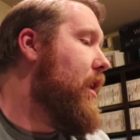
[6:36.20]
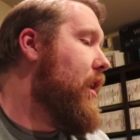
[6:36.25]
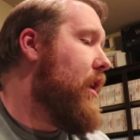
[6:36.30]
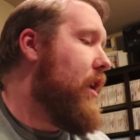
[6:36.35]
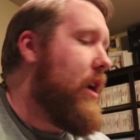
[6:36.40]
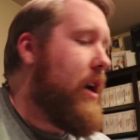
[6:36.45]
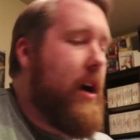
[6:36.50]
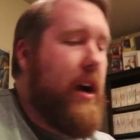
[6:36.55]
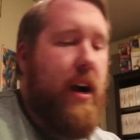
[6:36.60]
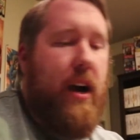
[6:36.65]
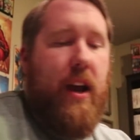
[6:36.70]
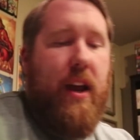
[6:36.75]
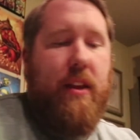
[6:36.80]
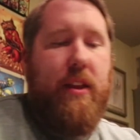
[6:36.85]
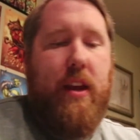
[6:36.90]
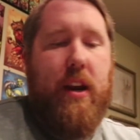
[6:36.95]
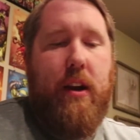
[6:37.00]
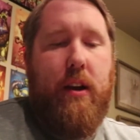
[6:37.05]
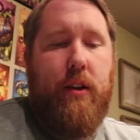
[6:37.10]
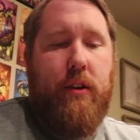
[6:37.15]
And
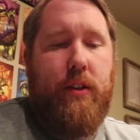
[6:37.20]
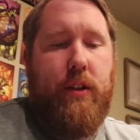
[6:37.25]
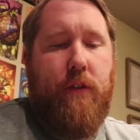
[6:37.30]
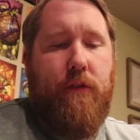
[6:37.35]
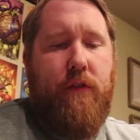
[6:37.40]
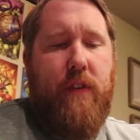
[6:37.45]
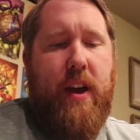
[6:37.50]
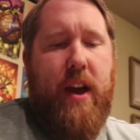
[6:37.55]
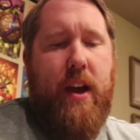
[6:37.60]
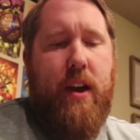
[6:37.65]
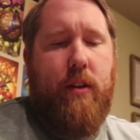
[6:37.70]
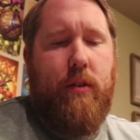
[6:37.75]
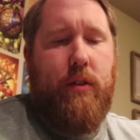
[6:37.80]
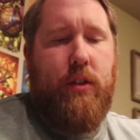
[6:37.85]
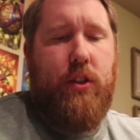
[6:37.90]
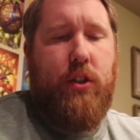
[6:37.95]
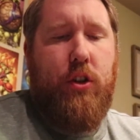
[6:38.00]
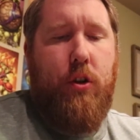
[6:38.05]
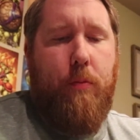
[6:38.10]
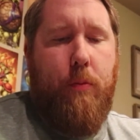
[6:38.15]
then I also
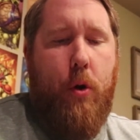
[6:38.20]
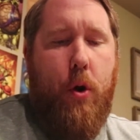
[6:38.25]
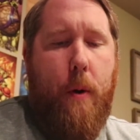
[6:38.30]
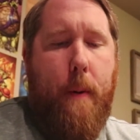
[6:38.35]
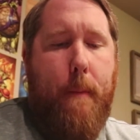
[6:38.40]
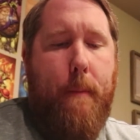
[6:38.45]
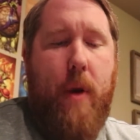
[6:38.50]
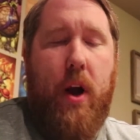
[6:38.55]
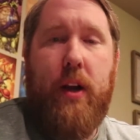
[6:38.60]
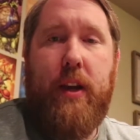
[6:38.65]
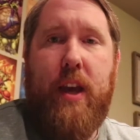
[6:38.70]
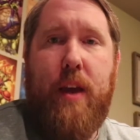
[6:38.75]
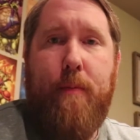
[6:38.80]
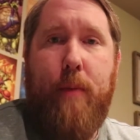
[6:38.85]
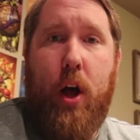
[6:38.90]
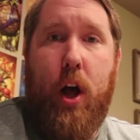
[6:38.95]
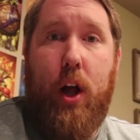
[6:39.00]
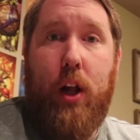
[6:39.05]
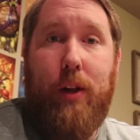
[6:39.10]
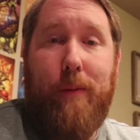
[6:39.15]
found Super Monkey
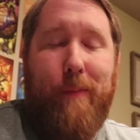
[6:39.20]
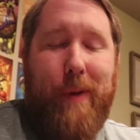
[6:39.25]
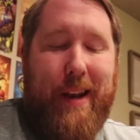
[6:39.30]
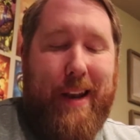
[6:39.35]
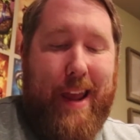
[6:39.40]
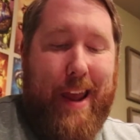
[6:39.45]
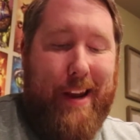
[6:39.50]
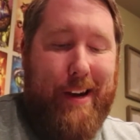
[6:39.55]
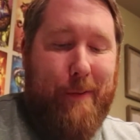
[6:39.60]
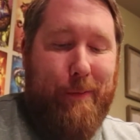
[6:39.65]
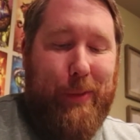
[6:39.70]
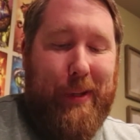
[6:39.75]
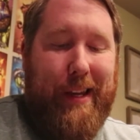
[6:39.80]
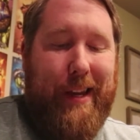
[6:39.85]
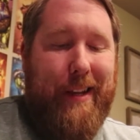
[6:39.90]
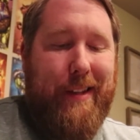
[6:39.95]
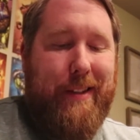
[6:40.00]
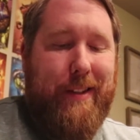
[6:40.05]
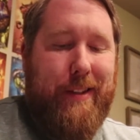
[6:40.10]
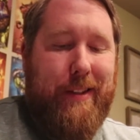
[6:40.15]
Ball Banana
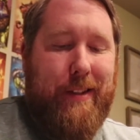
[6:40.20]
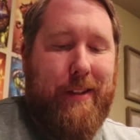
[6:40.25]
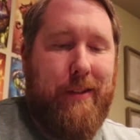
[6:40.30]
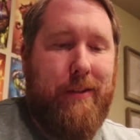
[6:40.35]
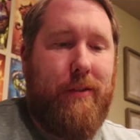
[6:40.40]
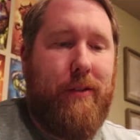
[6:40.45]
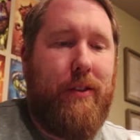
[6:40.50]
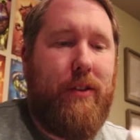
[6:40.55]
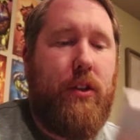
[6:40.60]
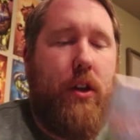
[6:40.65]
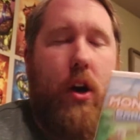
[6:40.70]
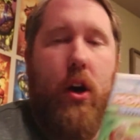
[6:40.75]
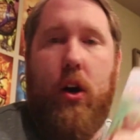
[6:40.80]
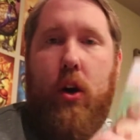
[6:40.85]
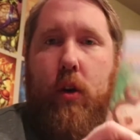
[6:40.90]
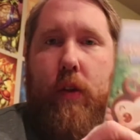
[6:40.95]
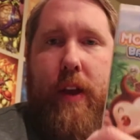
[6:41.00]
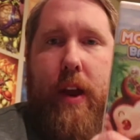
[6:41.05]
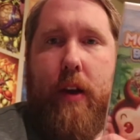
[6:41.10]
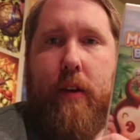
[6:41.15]
Blitz.
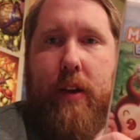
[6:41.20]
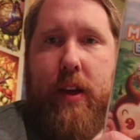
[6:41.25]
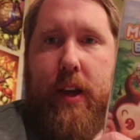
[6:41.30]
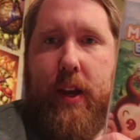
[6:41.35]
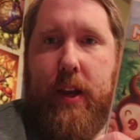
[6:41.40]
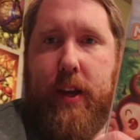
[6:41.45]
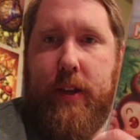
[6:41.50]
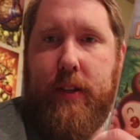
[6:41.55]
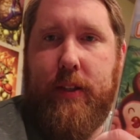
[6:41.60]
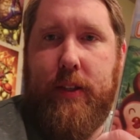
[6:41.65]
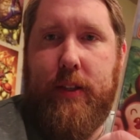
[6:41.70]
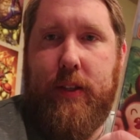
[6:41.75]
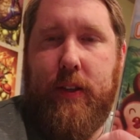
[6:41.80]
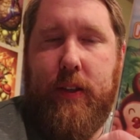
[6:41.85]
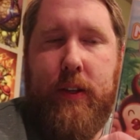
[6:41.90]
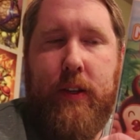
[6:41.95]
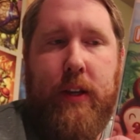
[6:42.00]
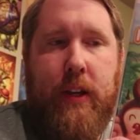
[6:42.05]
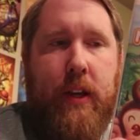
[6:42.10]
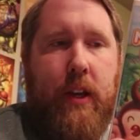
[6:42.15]
So there is
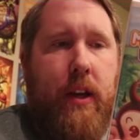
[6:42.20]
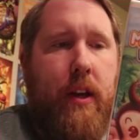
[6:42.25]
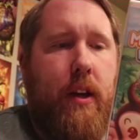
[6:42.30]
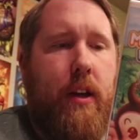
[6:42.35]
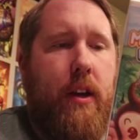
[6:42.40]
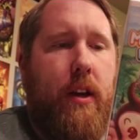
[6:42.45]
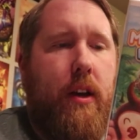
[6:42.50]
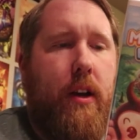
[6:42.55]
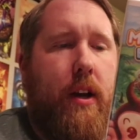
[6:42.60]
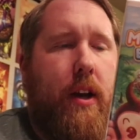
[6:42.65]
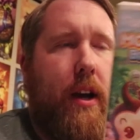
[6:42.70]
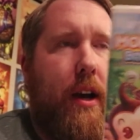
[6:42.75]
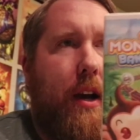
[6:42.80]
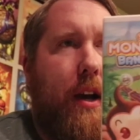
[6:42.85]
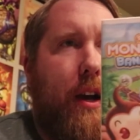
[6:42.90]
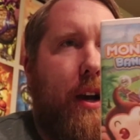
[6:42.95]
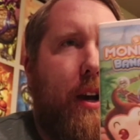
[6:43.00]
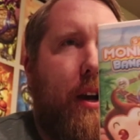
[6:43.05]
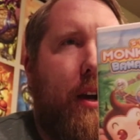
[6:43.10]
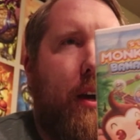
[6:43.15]

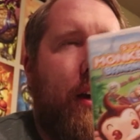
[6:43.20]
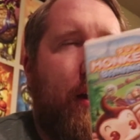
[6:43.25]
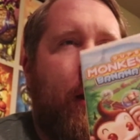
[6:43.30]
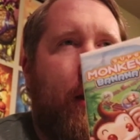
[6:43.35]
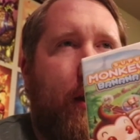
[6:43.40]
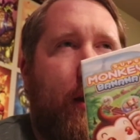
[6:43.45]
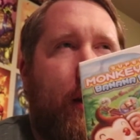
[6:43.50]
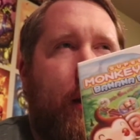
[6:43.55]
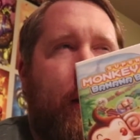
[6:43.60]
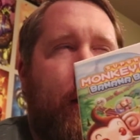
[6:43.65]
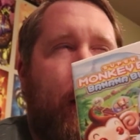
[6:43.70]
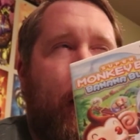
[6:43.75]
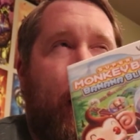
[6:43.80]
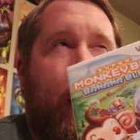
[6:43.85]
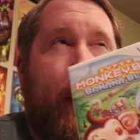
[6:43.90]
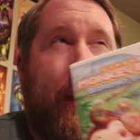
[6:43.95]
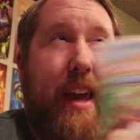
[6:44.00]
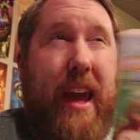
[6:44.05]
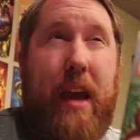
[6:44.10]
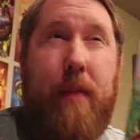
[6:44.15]

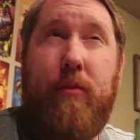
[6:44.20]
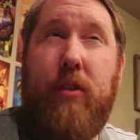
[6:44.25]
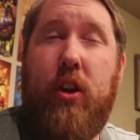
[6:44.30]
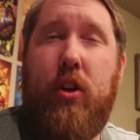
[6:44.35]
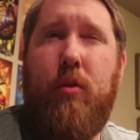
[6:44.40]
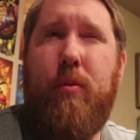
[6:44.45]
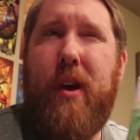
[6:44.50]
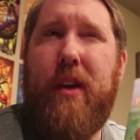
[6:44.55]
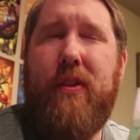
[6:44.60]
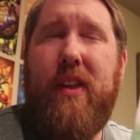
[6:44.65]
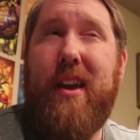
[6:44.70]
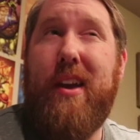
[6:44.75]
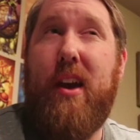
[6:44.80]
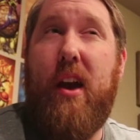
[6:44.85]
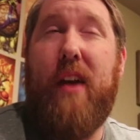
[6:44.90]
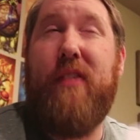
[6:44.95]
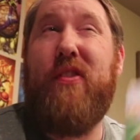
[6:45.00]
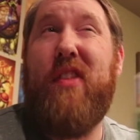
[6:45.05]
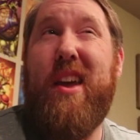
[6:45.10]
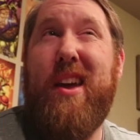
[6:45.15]
the GameCube, I
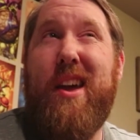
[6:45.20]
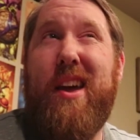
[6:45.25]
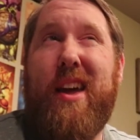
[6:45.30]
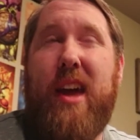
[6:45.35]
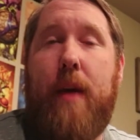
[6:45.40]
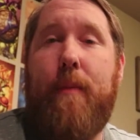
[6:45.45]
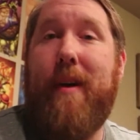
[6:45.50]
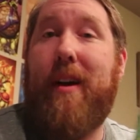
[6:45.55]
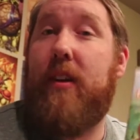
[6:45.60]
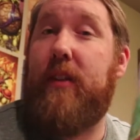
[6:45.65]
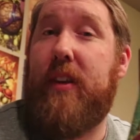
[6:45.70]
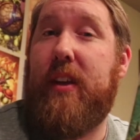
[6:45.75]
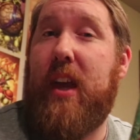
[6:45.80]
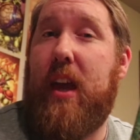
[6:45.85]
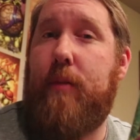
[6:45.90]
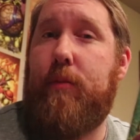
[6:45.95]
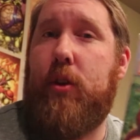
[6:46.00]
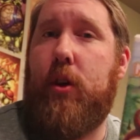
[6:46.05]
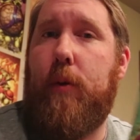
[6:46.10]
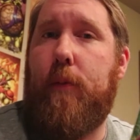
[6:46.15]
think it came out on the
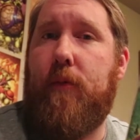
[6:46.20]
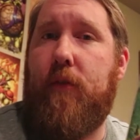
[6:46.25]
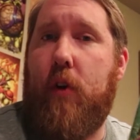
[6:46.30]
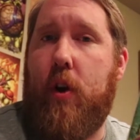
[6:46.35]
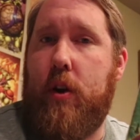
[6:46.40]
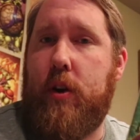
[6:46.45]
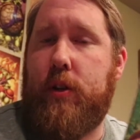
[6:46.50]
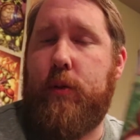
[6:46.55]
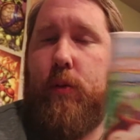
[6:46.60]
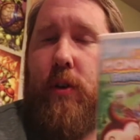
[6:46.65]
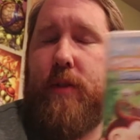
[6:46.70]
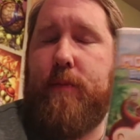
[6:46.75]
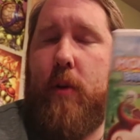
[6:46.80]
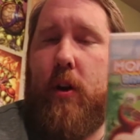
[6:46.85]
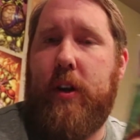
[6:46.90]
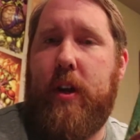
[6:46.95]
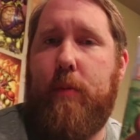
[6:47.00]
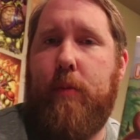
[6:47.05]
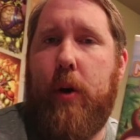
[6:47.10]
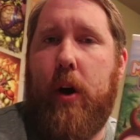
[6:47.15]
GameCube first, was
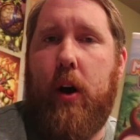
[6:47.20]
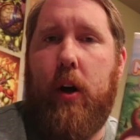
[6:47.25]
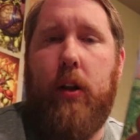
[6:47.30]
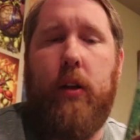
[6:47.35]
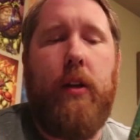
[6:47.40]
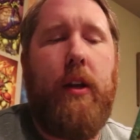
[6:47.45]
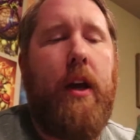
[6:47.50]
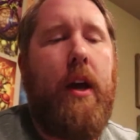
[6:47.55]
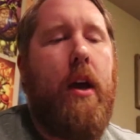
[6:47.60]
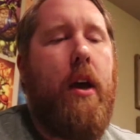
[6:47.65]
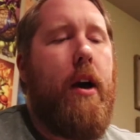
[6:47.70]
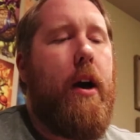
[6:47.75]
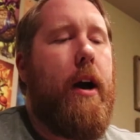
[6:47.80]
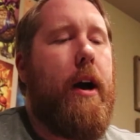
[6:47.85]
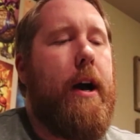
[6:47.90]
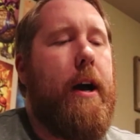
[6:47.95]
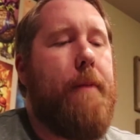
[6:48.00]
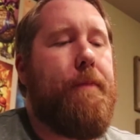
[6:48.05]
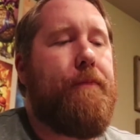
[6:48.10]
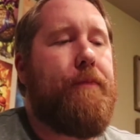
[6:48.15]
Monkey Ball,
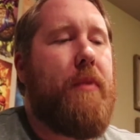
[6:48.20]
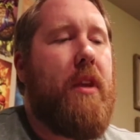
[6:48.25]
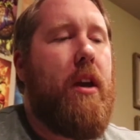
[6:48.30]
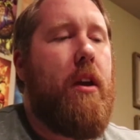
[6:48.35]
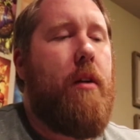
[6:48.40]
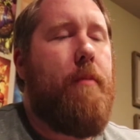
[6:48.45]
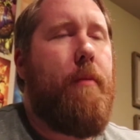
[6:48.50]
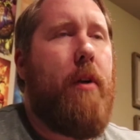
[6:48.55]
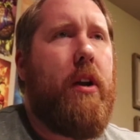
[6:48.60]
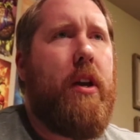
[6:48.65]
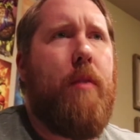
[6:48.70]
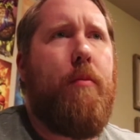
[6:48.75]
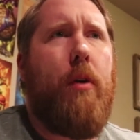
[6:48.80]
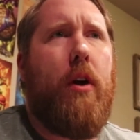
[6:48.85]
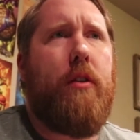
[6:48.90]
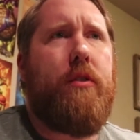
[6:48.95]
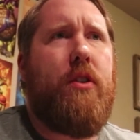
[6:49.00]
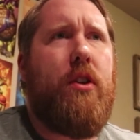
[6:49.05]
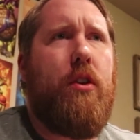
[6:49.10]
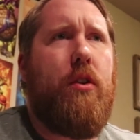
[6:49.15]
Monkey
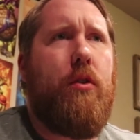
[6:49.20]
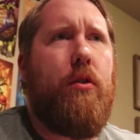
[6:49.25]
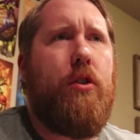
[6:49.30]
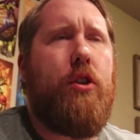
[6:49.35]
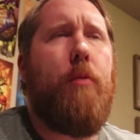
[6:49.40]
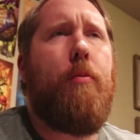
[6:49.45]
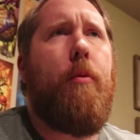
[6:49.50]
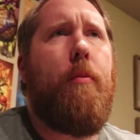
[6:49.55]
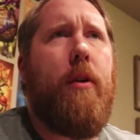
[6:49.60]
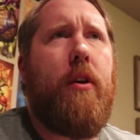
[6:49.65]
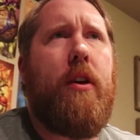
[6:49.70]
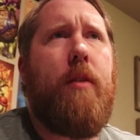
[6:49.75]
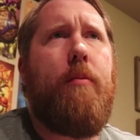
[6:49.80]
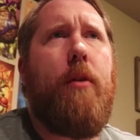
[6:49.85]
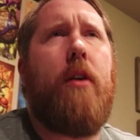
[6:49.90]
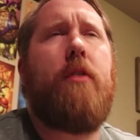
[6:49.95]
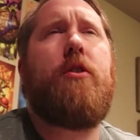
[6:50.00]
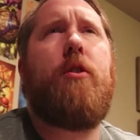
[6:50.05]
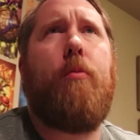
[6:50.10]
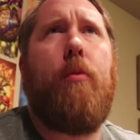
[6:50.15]
Ball 2, Super Monkey
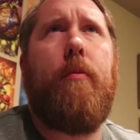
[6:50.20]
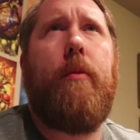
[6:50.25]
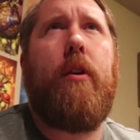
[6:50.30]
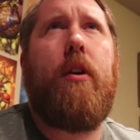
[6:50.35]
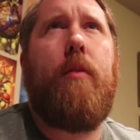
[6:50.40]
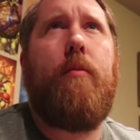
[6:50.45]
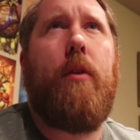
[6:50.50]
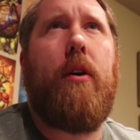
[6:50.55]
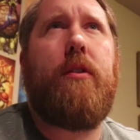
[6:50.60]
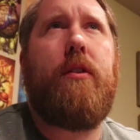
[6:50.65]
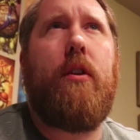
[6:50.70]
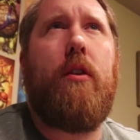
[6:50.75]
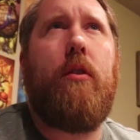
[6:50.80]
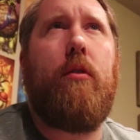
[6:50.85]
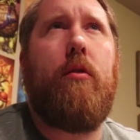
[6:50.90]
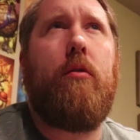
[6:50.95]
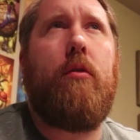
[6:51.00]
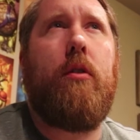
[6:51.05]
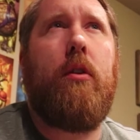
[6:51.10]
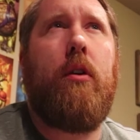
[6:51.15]
Ball
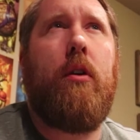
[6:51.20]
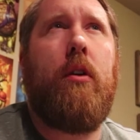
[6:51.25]
2.